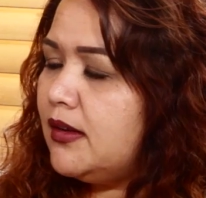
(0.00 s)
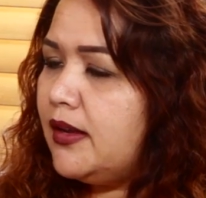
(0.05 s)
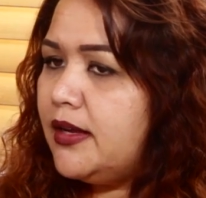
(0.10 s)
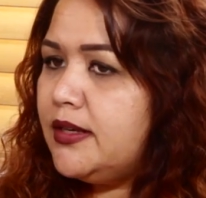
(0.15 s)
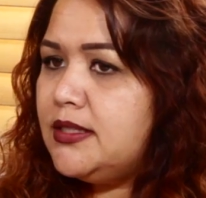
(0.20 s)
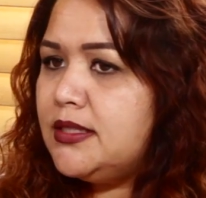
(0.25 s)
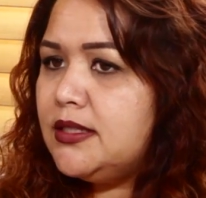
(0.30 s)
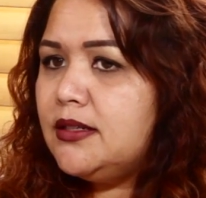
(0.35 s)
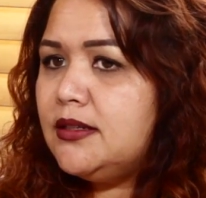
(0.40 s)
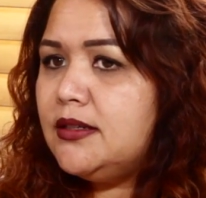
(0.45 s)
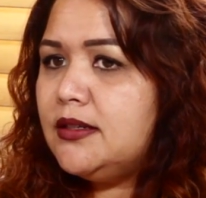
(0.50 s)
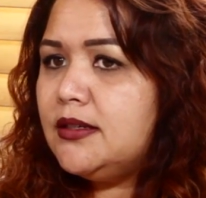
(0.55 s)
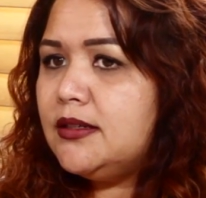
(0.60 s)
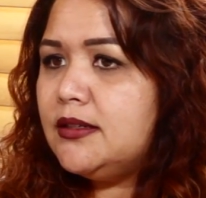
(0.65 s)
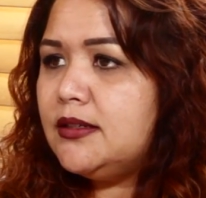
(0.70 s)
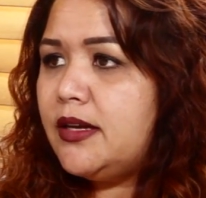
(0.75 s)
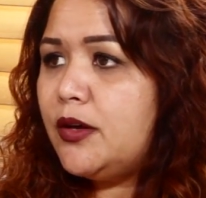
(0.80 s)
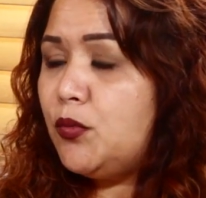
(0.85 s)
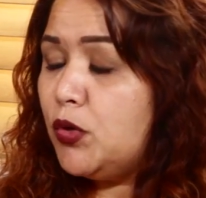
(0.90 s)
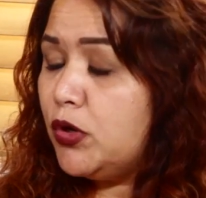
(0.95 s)
I did. Uh,
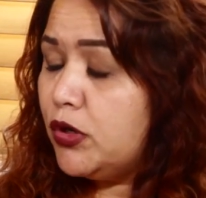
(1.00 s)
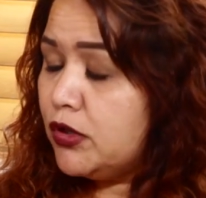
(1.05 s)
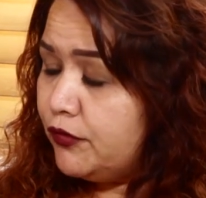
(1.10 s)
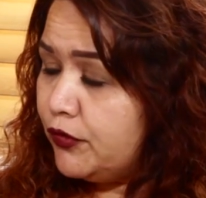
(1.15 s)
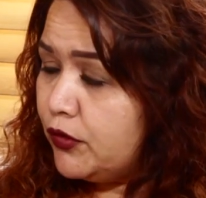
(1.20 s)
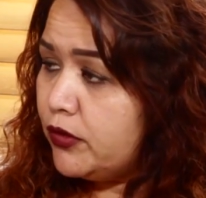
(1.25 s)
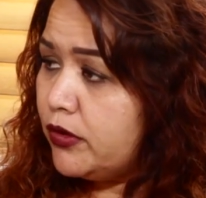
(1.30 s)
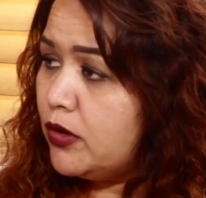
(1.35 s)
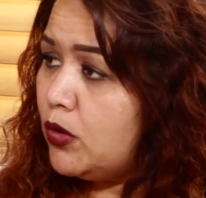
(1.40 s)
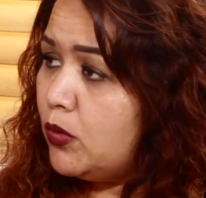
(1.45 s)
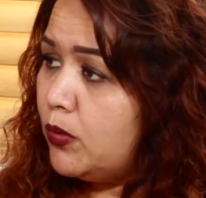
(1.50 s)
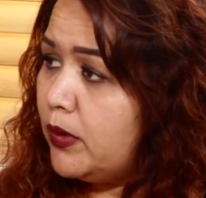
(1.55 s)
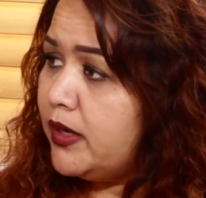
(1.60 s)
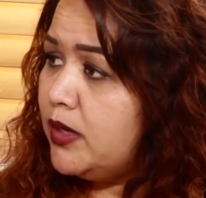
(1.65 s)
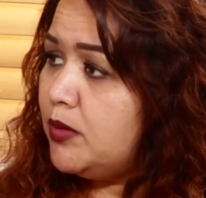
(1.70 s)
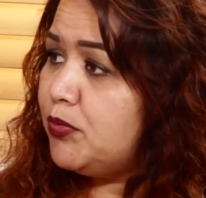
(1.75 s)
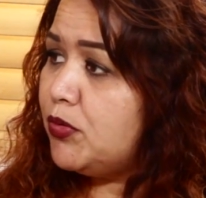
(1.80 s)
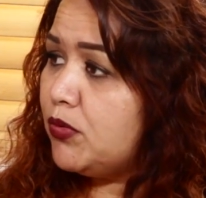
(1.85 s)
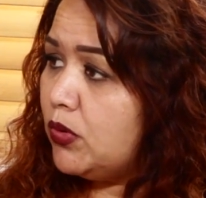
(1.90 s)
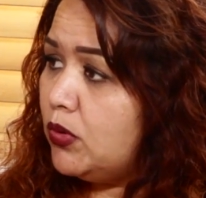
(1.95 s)
I worked for the
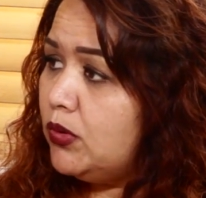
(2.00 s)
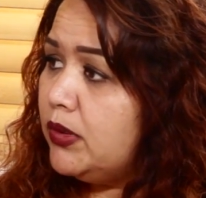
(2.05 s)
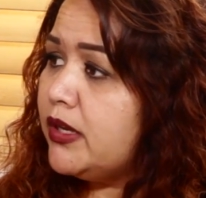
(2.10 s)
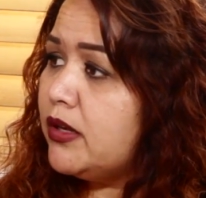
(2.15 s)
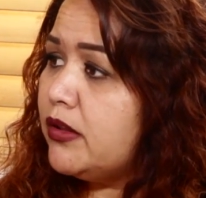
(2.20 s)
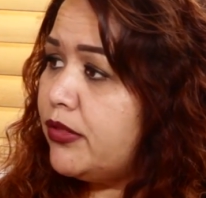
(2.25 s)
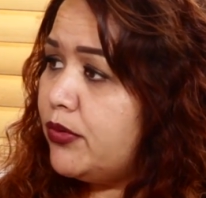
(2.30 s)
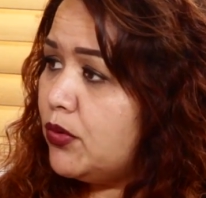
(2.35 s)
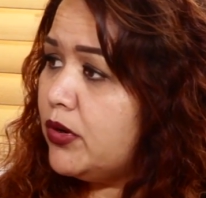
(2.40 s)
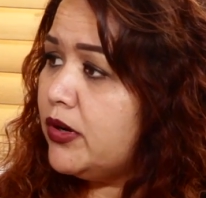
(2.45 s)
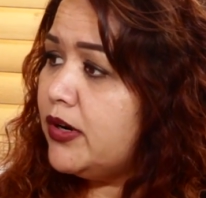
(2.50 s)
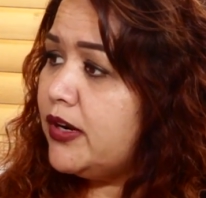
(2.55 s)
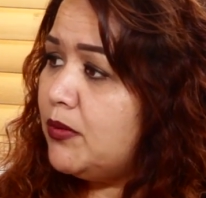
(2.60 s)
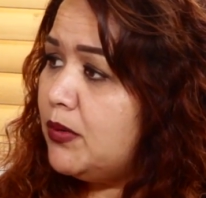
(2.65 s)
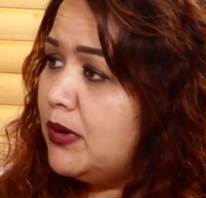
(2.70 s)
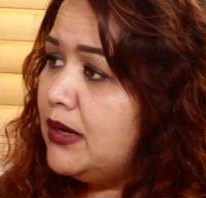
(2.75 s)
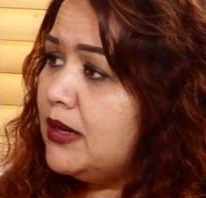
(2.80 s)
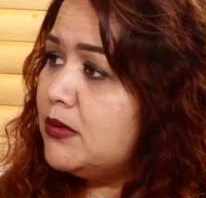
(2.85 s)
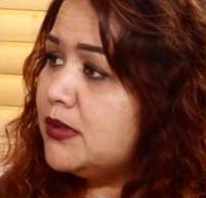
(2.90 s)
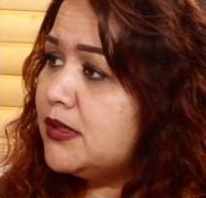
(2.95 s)
Hawaii Paroling Authority
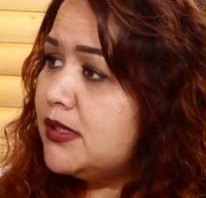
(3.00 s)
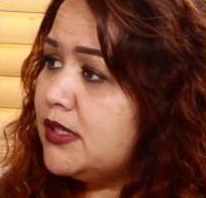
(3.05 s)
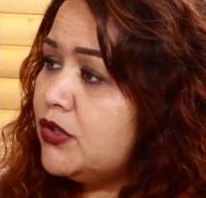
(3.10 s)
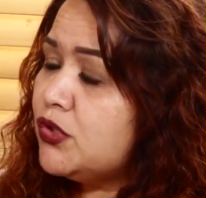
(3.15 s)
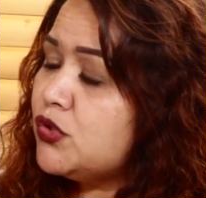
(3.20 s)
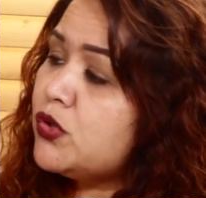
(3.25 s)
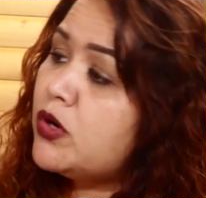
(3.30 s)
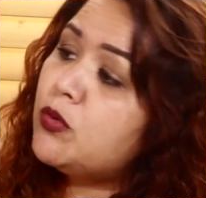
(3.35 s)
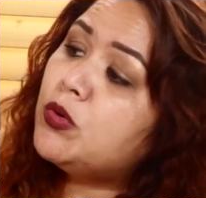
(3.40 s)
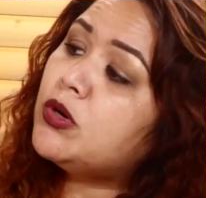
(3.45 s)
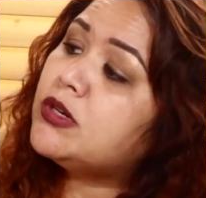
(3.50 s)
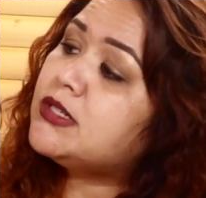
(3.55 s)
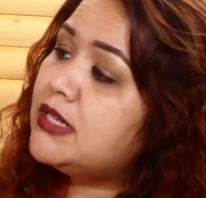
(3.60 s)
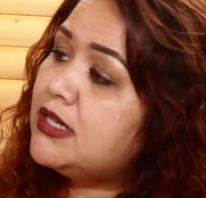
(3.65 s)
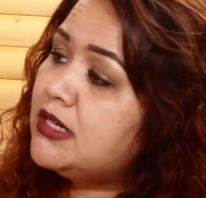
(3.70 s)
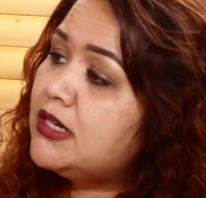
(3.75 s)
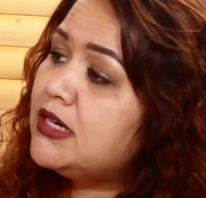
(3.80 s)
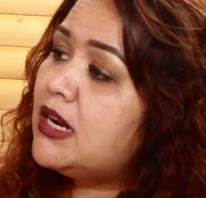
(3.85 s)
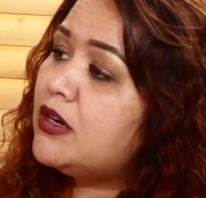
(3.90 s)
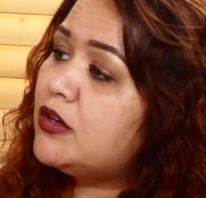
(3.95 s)
while I was there, so I worked
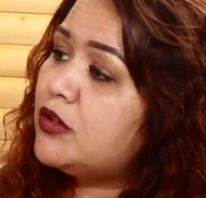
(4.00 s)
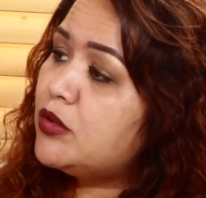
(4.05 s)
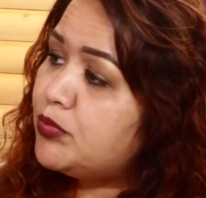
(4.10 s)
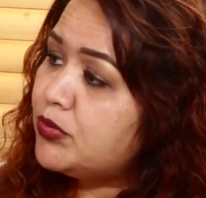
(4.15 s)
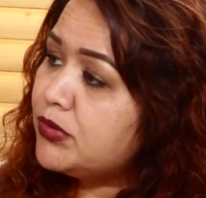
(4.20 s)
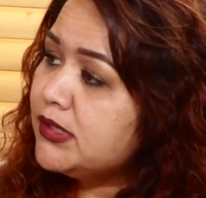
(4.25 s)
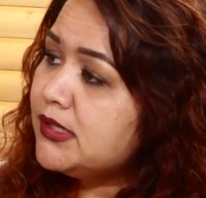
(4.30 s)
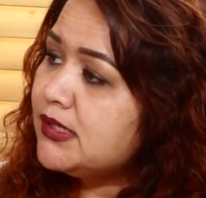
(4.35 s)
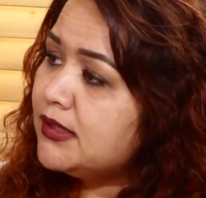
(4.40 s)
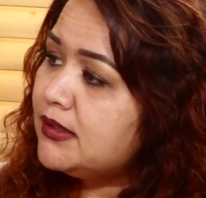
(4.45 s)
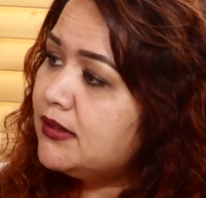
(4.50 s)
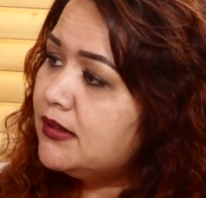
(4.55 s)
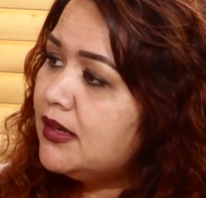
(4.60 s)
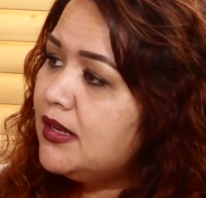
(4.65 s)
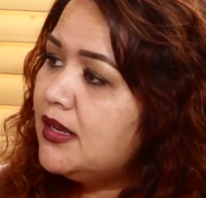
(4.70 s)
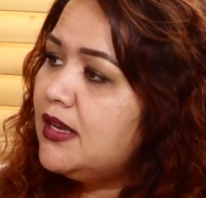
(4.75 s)
in and out of the prison.